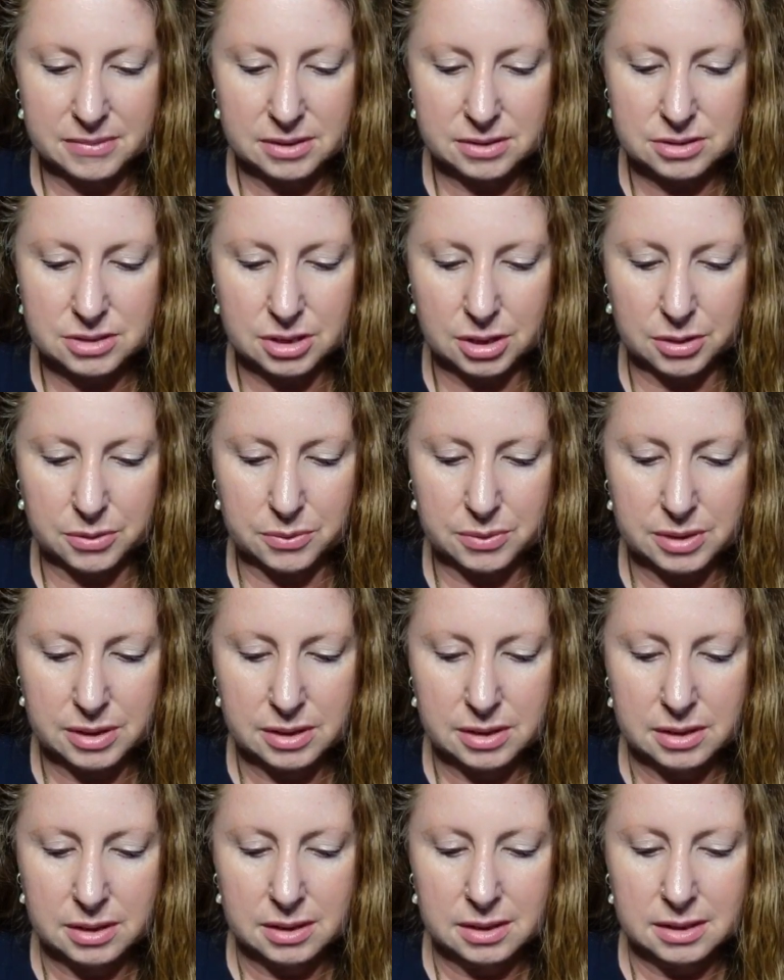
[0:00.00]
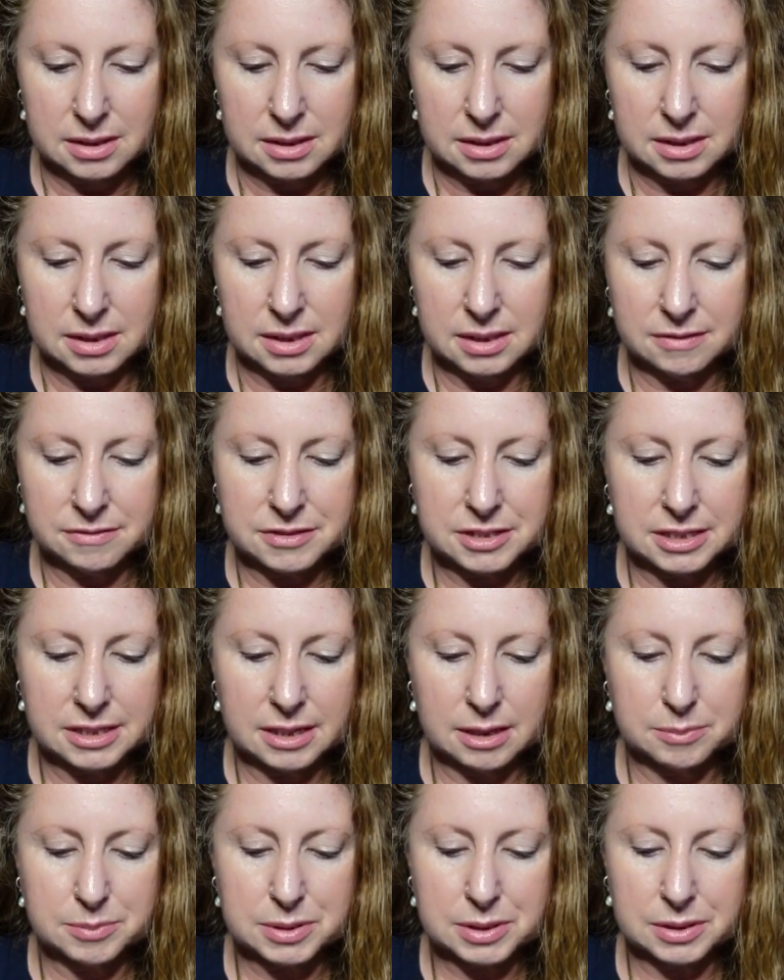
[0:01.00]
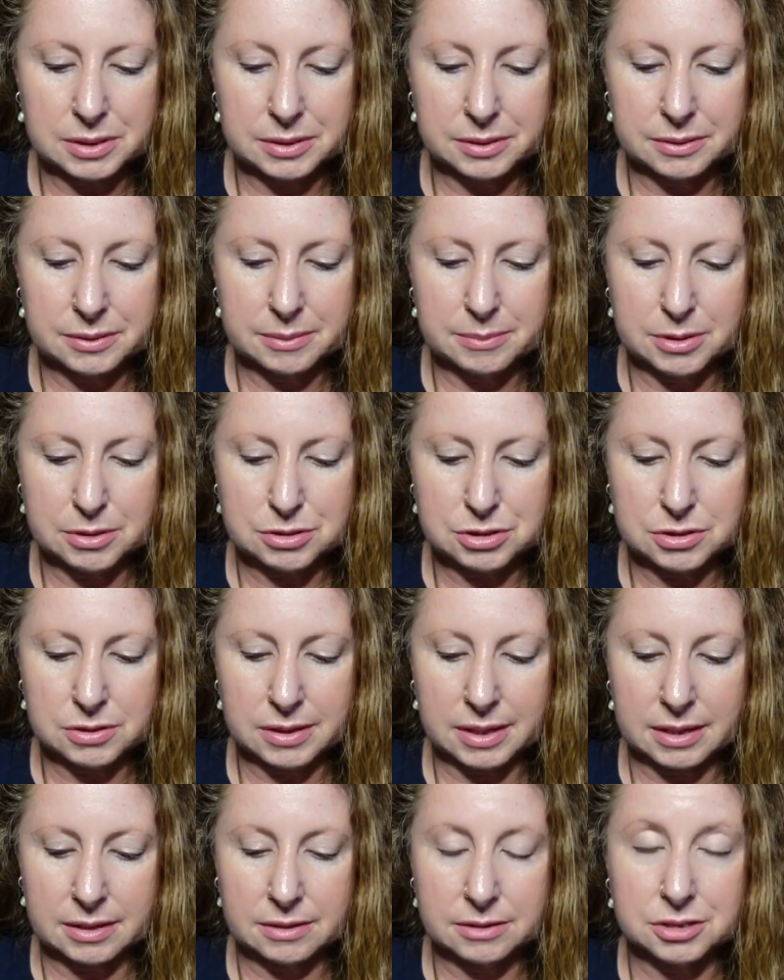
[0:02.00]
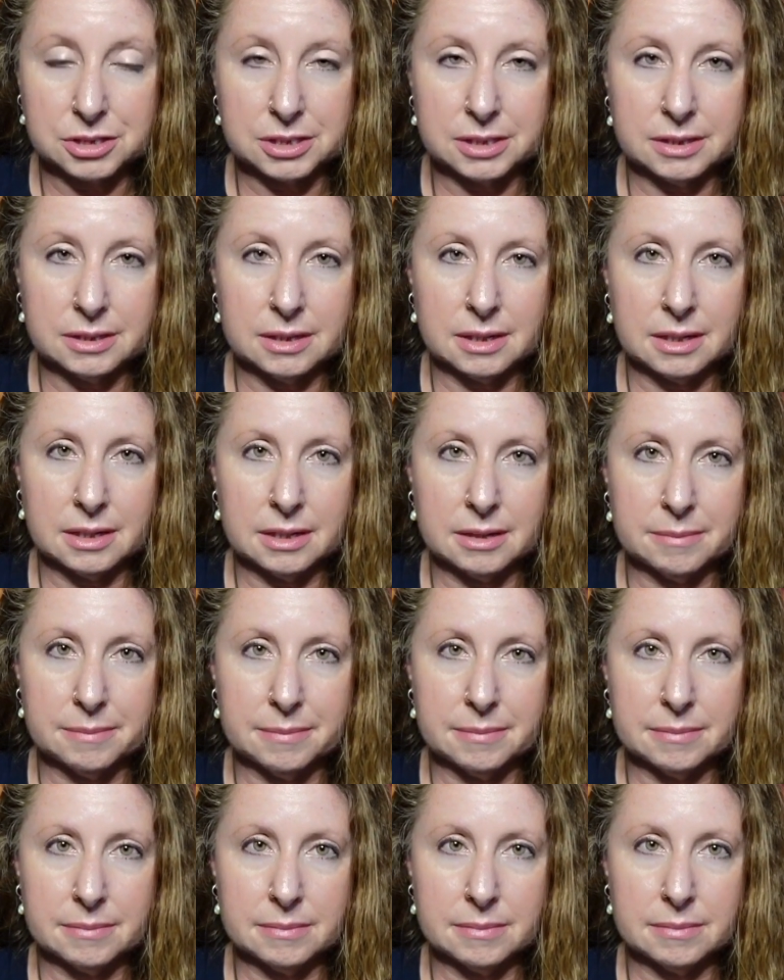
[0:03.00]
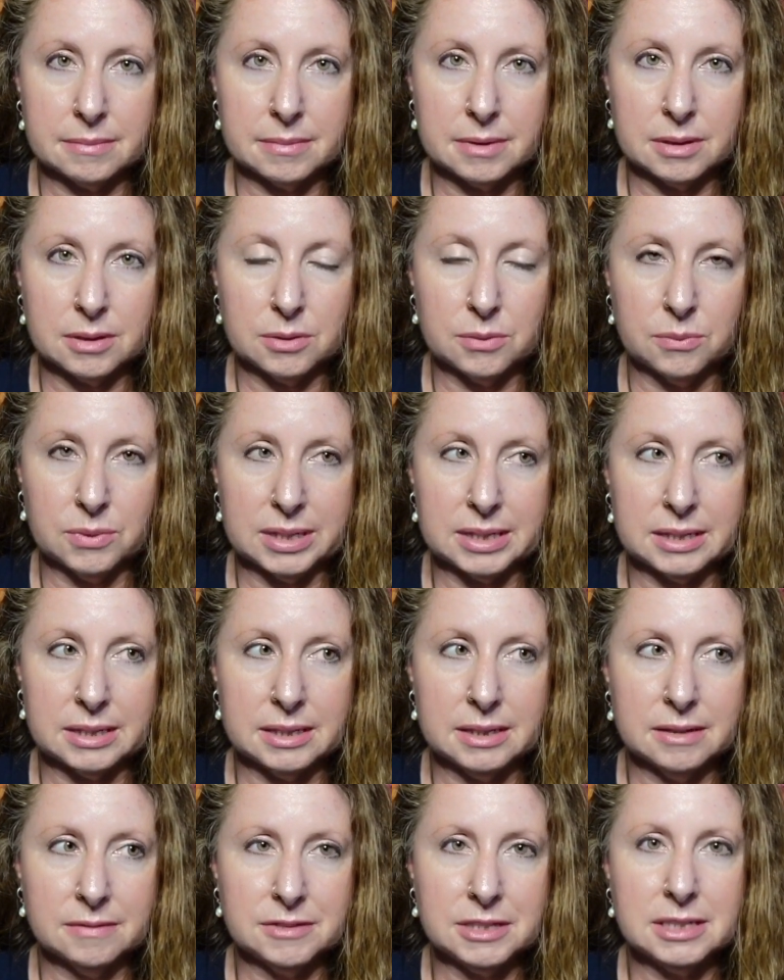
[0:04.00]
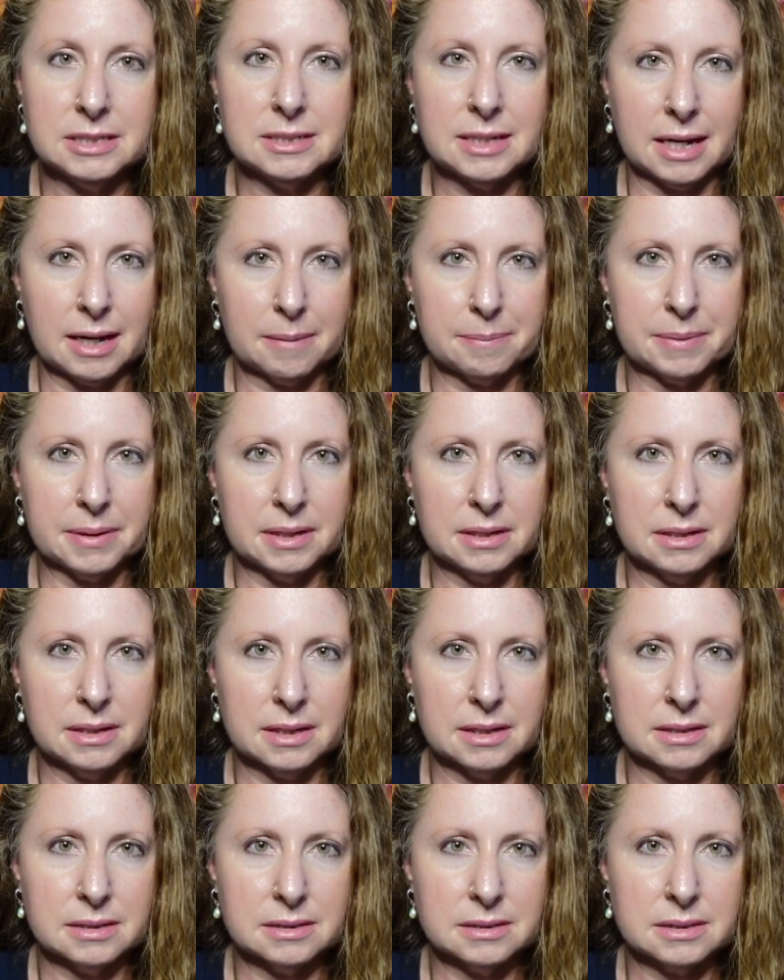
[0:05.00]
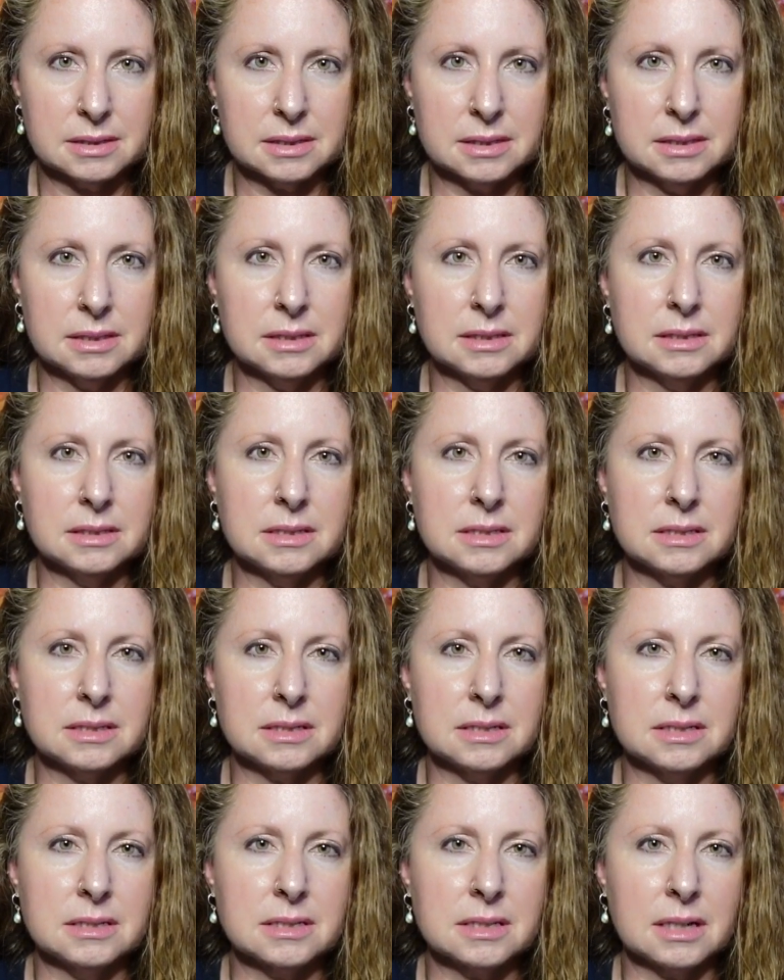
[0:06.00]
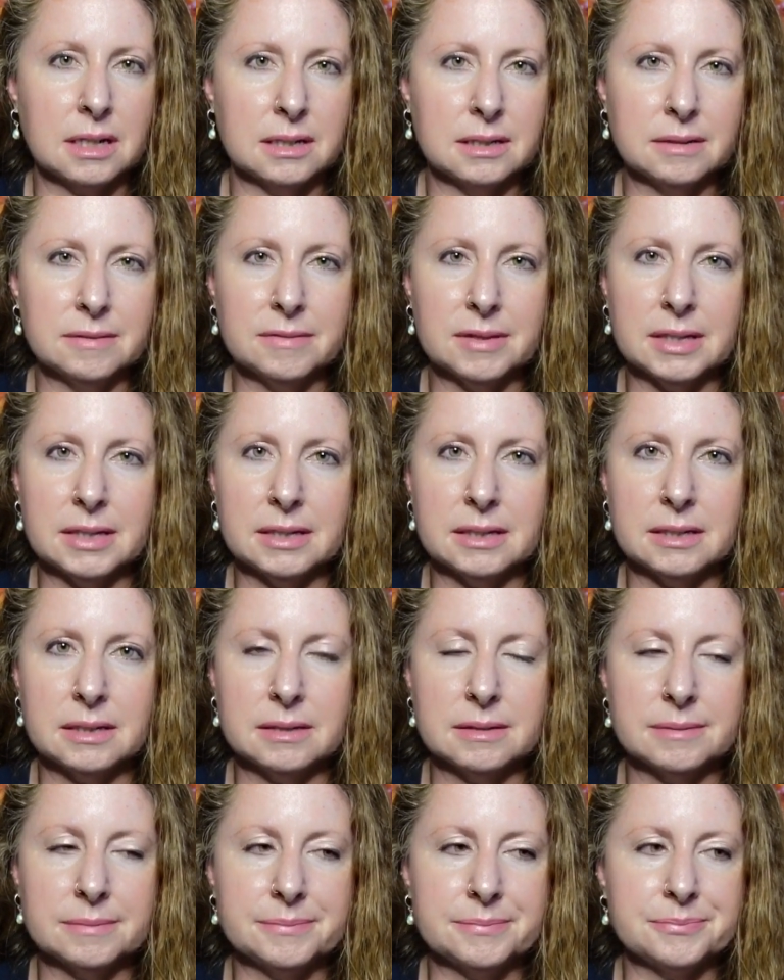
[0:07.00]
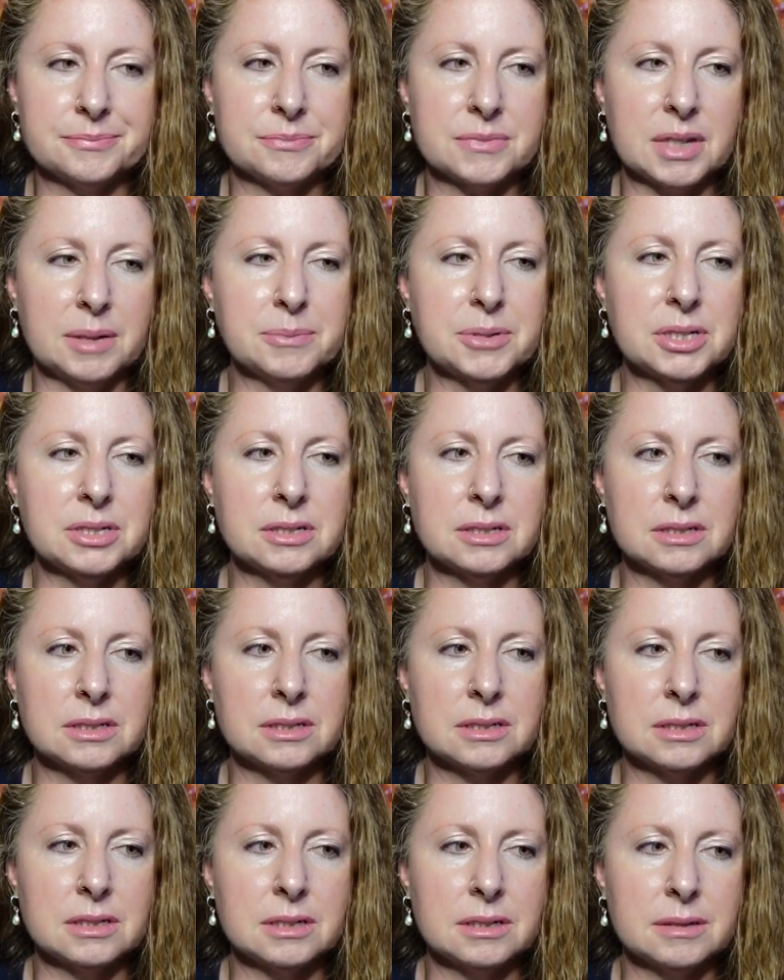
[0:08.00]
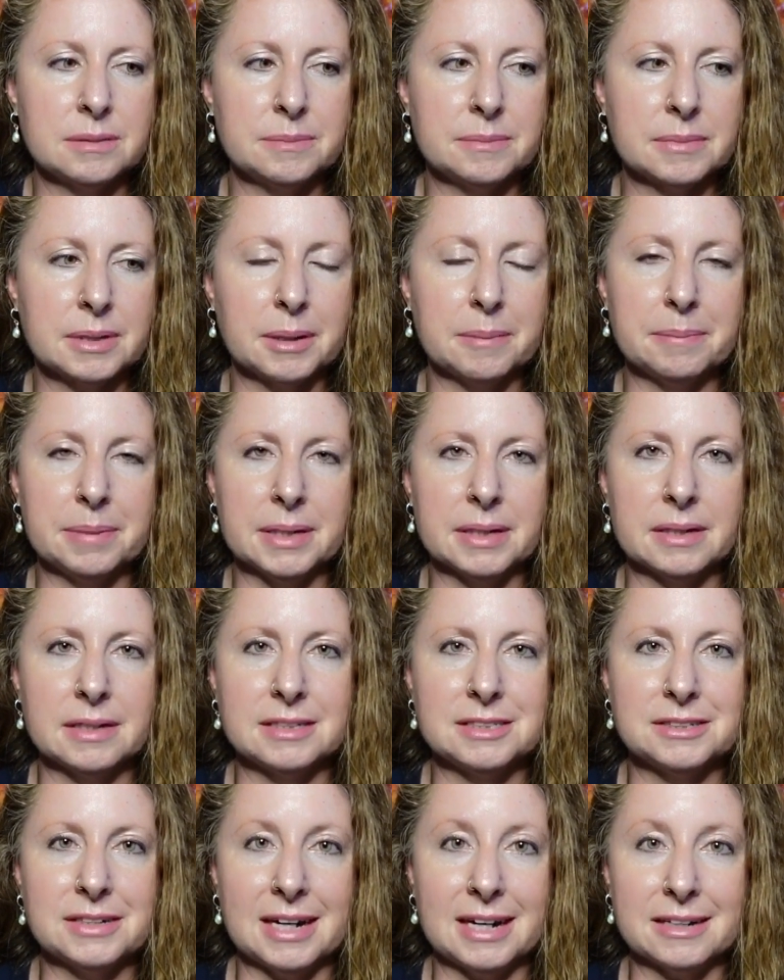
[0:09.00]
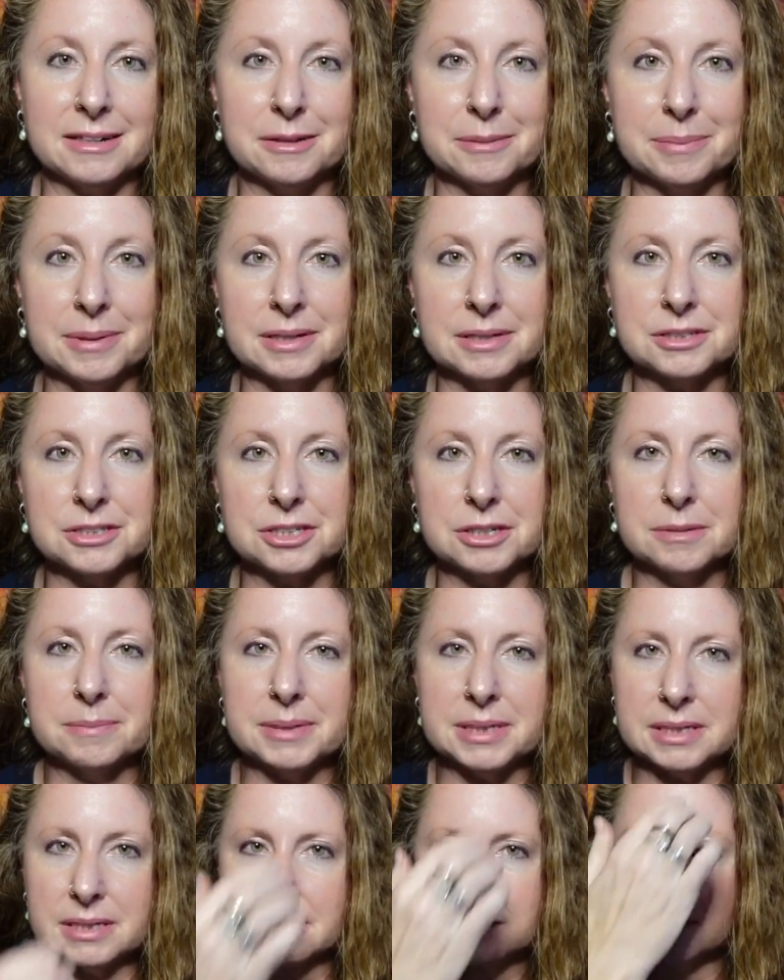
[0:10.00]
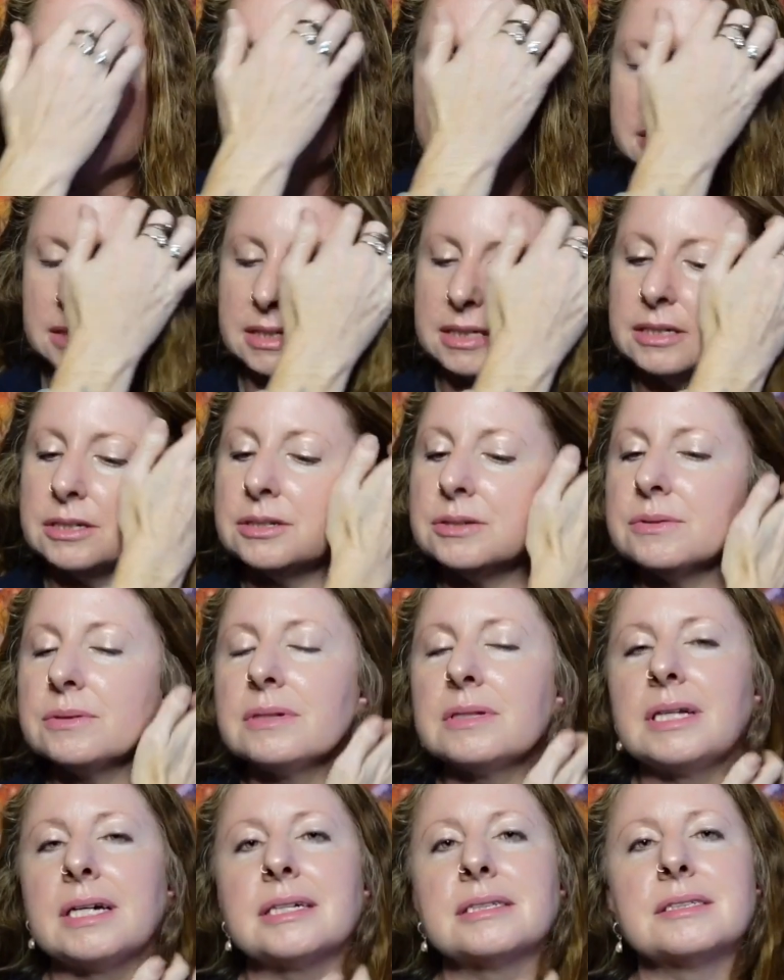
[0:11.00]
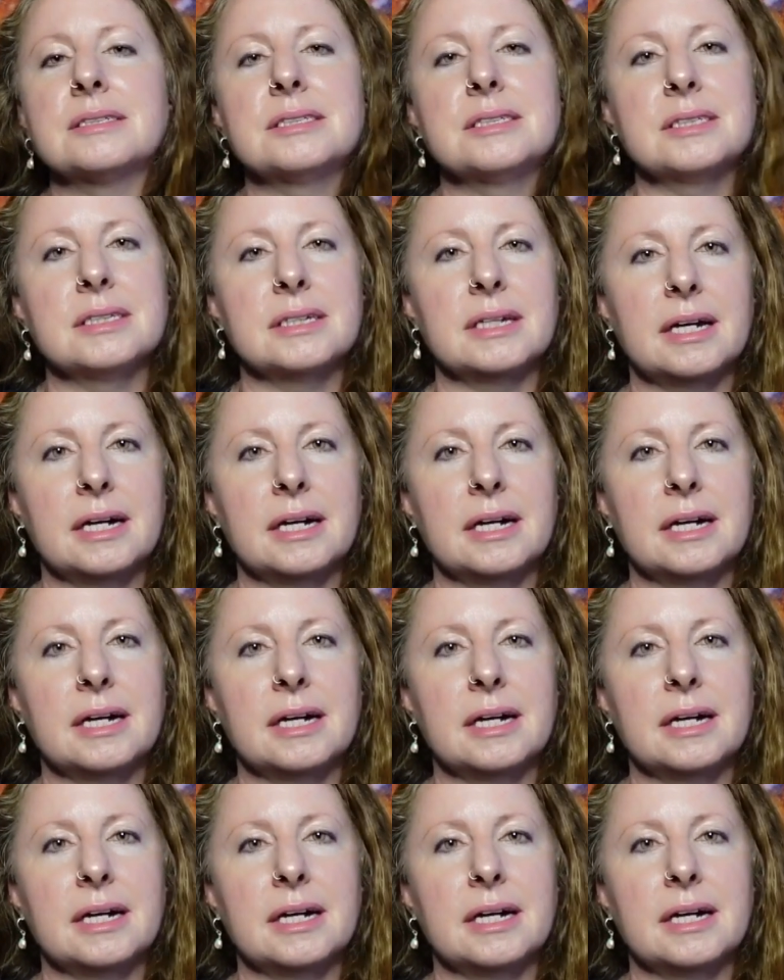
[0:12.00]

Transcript: So EFT helps clear emotional energy. What EFT tapping does is it's kind of like, I'm going to compare it to acupuncture because it utilizes